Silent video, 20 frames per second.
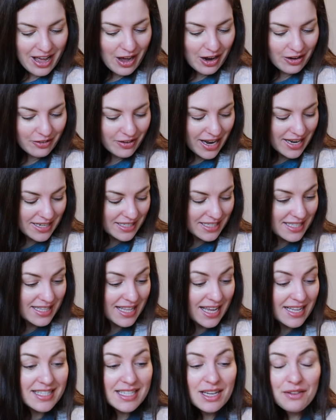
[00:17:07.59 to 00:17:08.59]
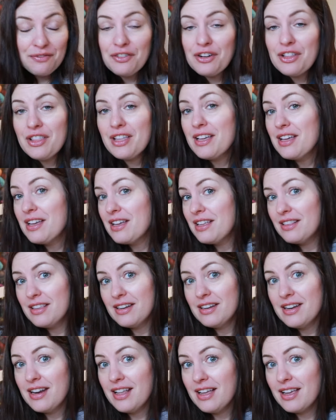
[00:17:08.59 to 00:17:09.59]
All right, that's it for the, the
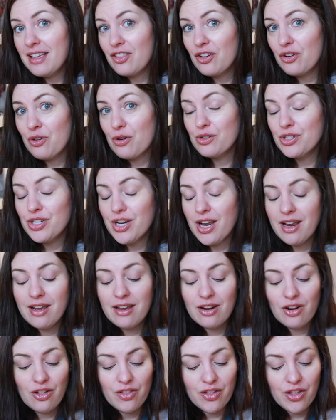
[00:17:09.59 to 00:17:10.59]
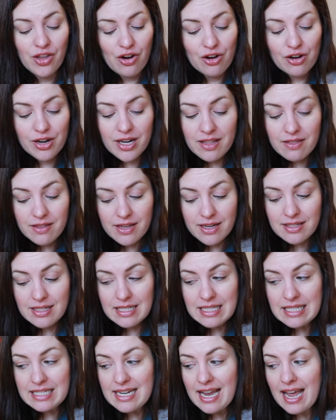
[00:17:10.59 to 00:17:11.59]
knitting and the crocheting and all the yarny things
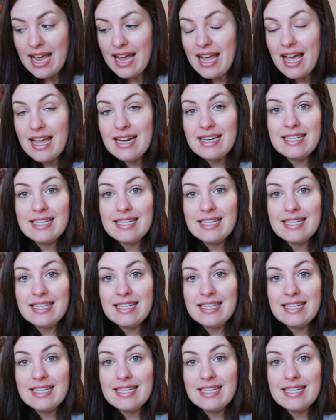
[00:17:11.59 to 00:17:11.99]
today.